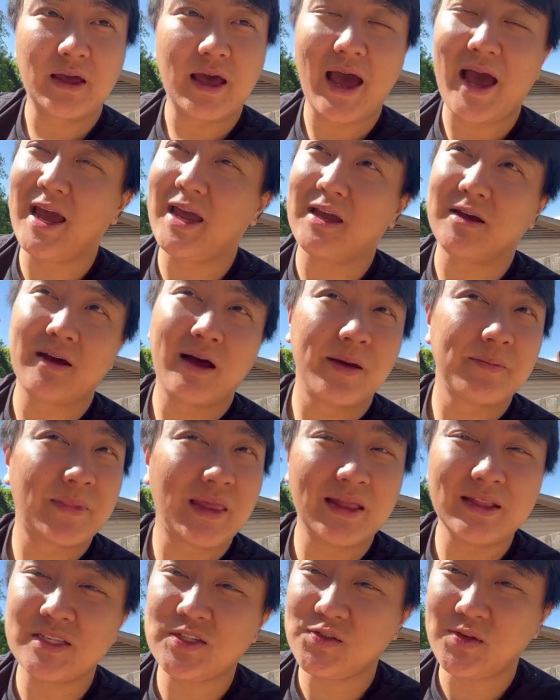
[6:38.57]
Hey, I'm
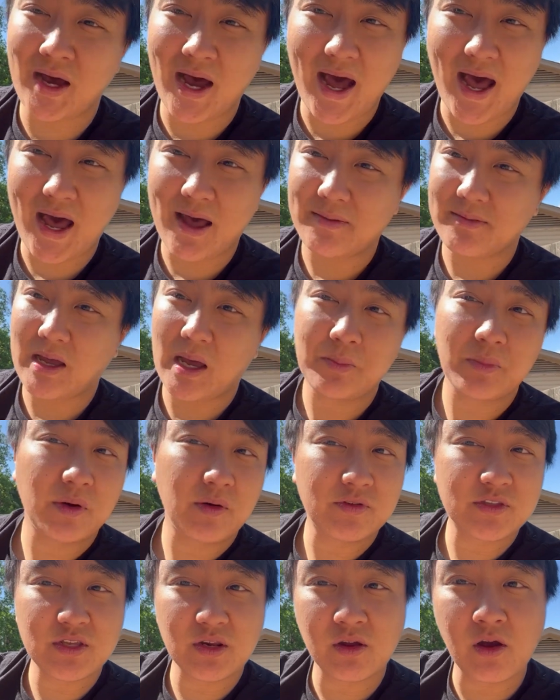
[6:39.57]
getting too hot, I'm
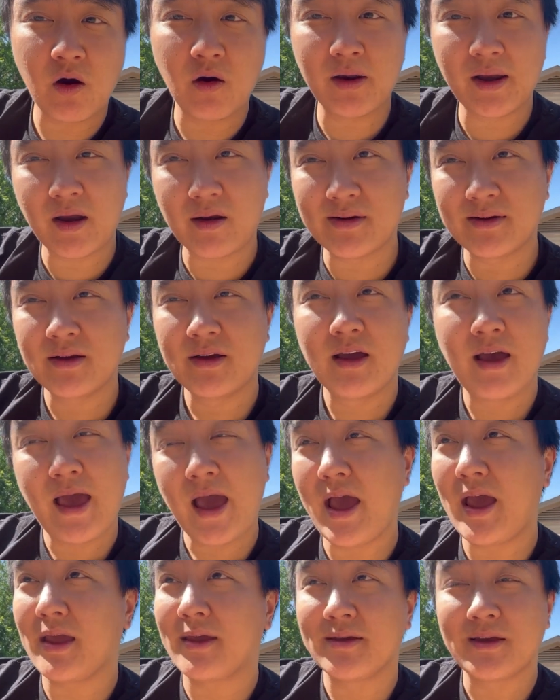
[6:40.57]
moving to the cold air.
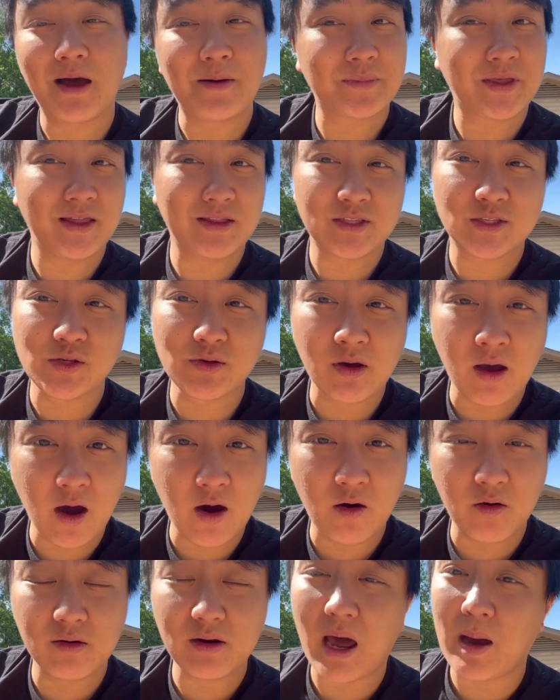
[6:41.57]
Hey, I'm getting too
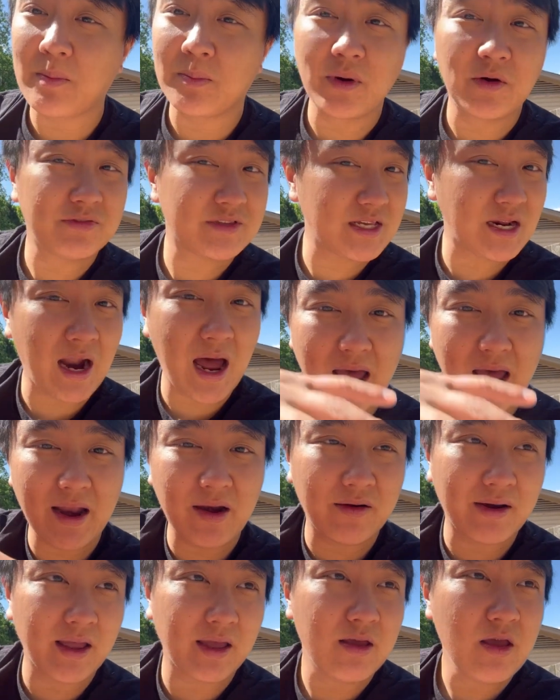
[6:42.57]
cold, I'll move to the
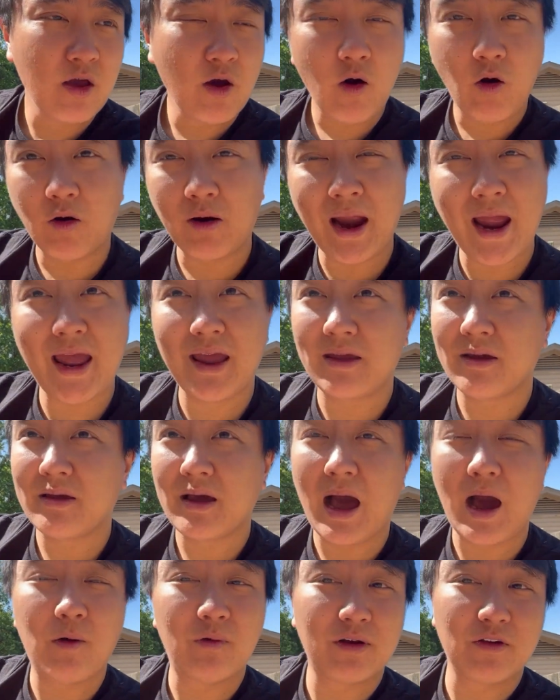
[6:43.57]
area. Or hey,
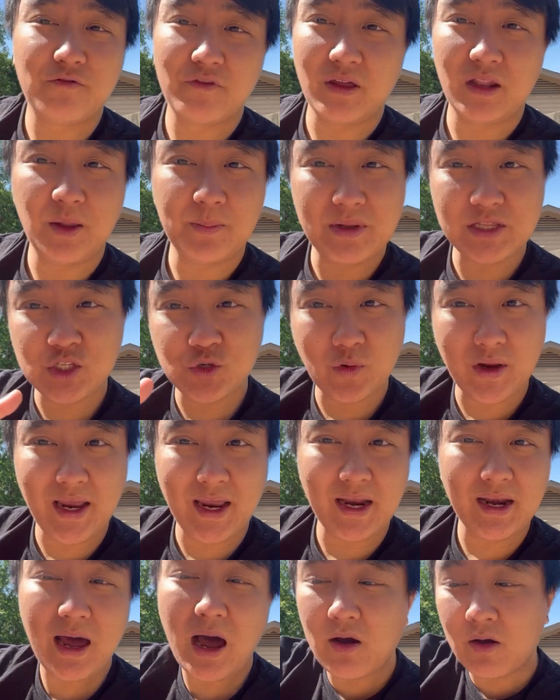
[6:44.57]
I want to feel in
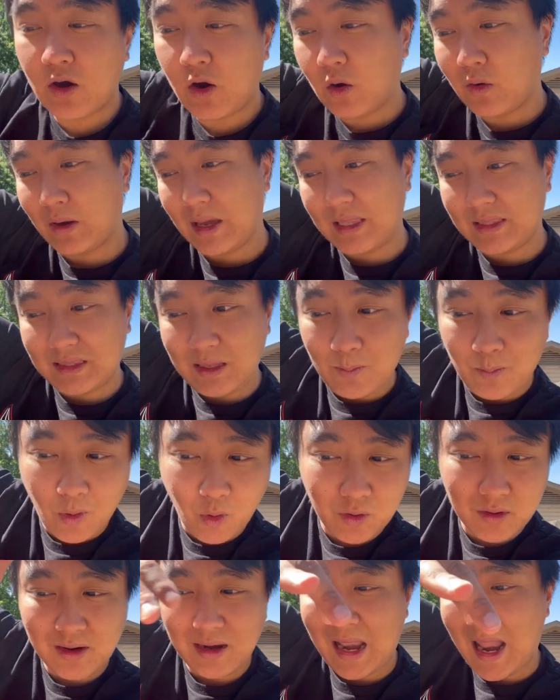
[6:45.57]
between, I'll go in the
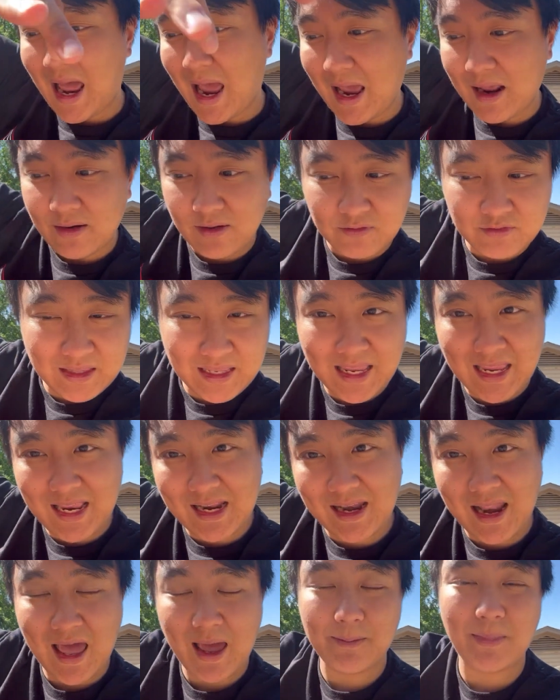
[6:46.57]
borderline of the heat
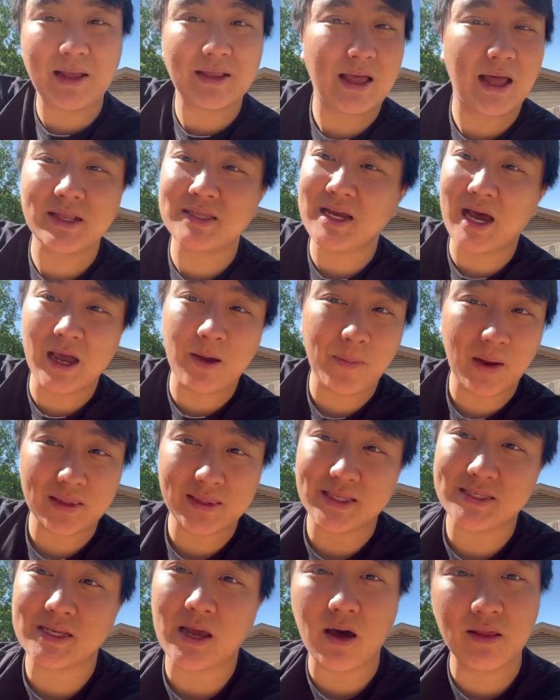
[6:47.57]
lamp. I talk about
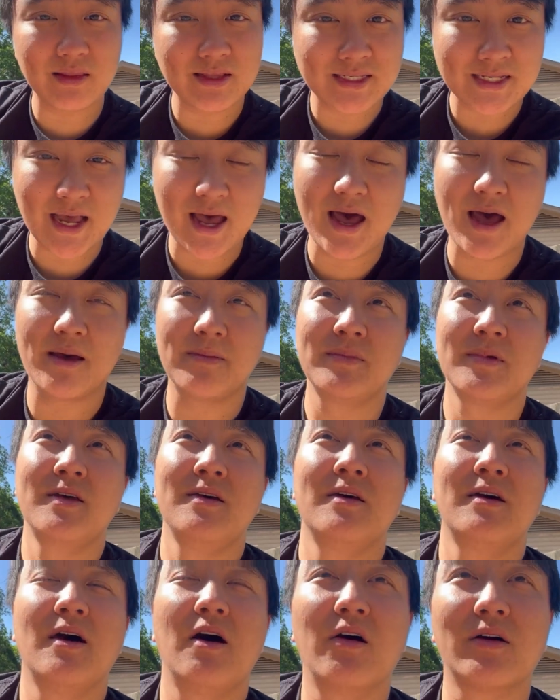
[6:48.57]
this all the time,
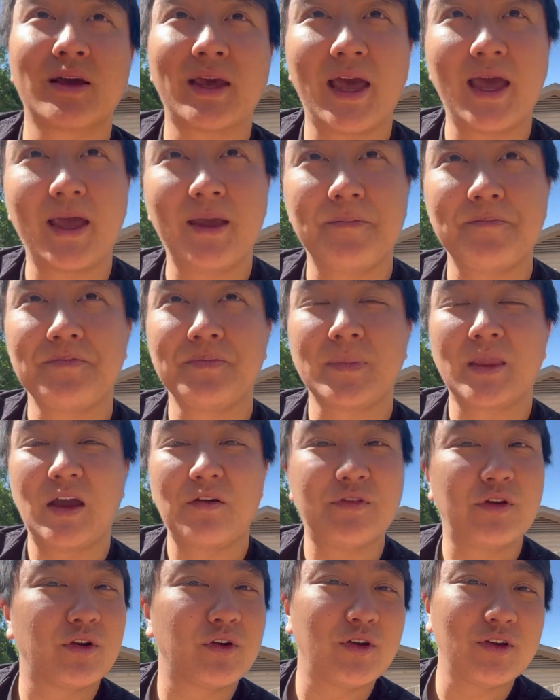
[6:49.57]
okay?
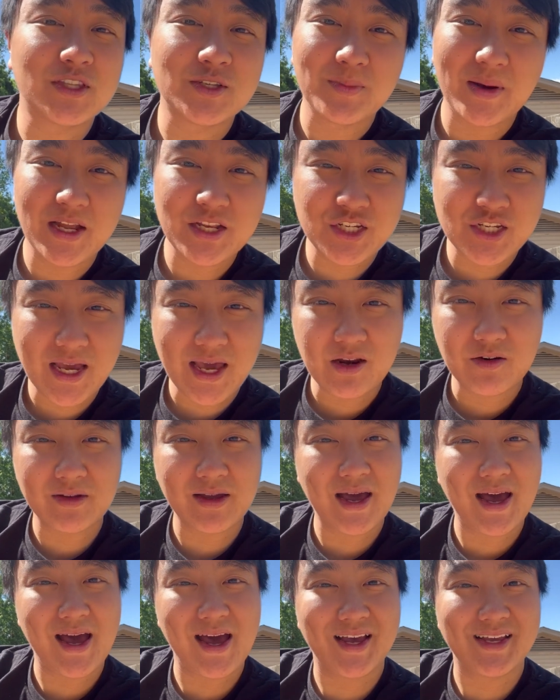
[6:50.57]
If you're new to my channel,
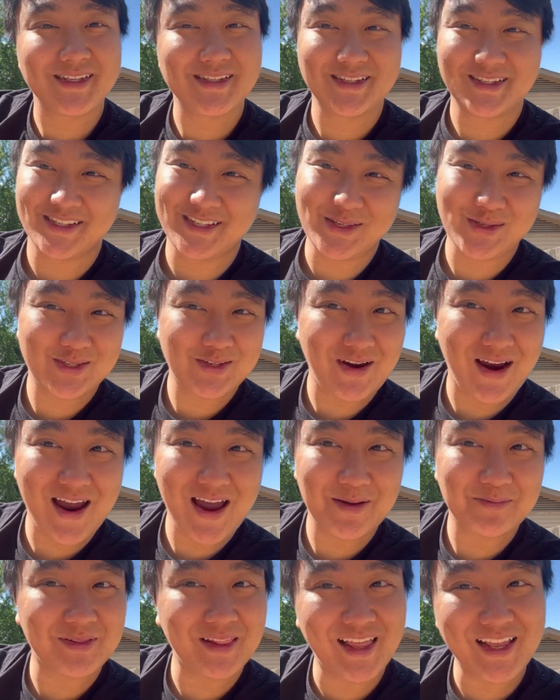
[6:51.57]
guys,
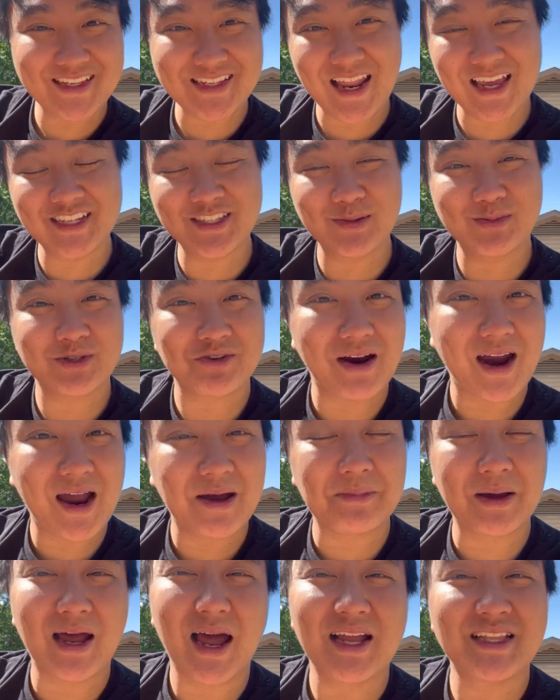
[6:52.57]
subscribe, please like,
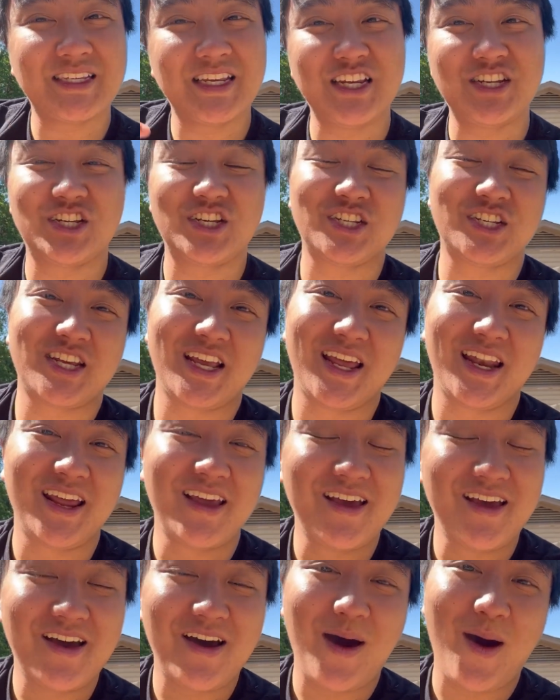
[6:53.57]
subscribe. I teach you shit
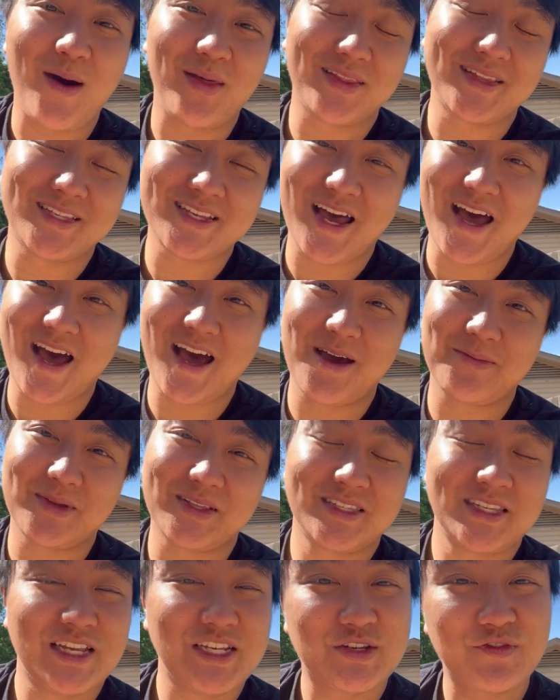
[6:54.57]
all the time
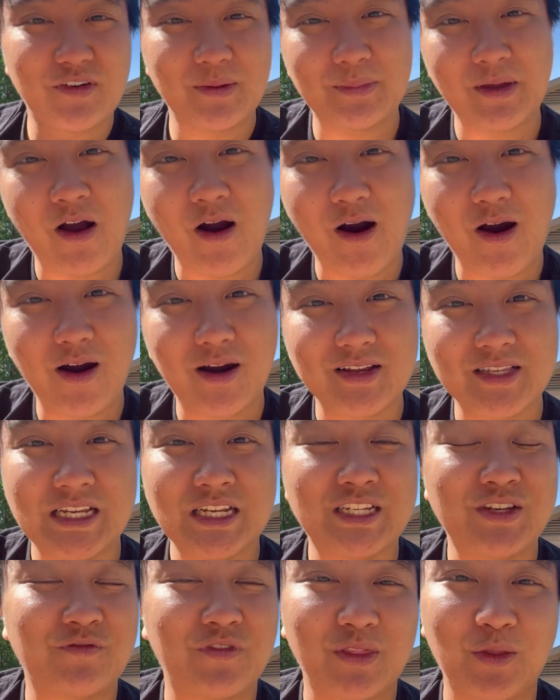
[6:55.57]
and teach you from the heart,
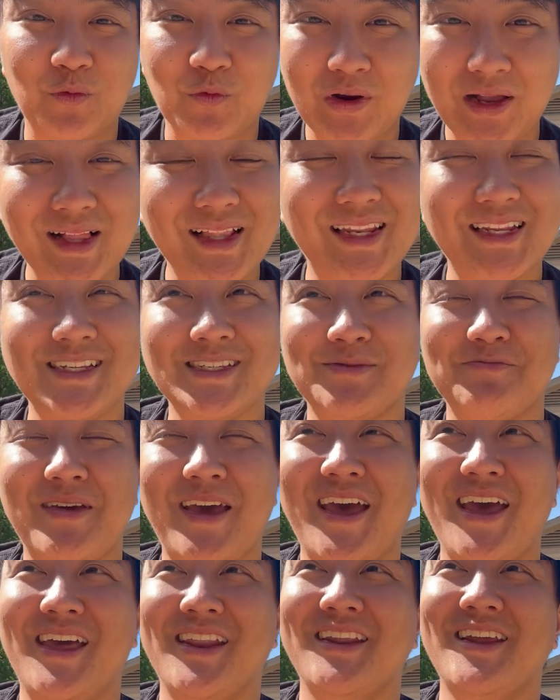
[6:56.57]
teach you from the realness,
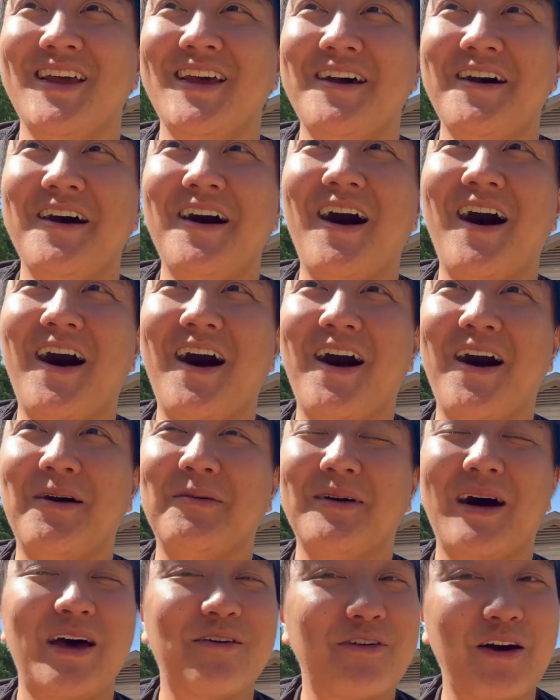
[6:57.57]
man.
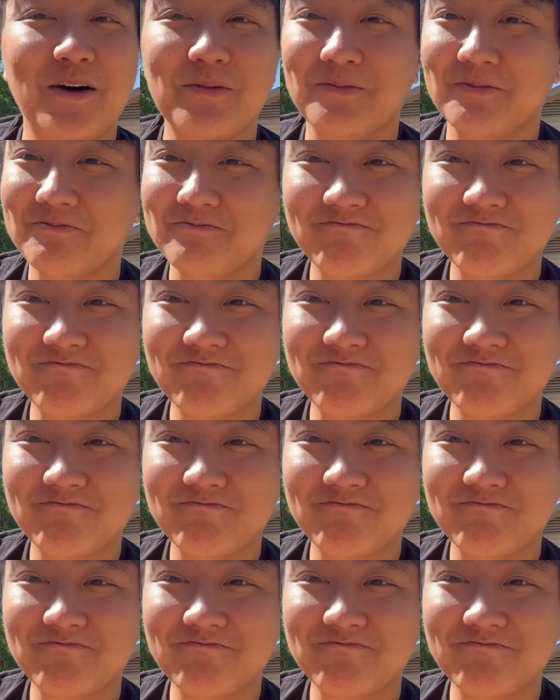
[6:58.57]
I've helped,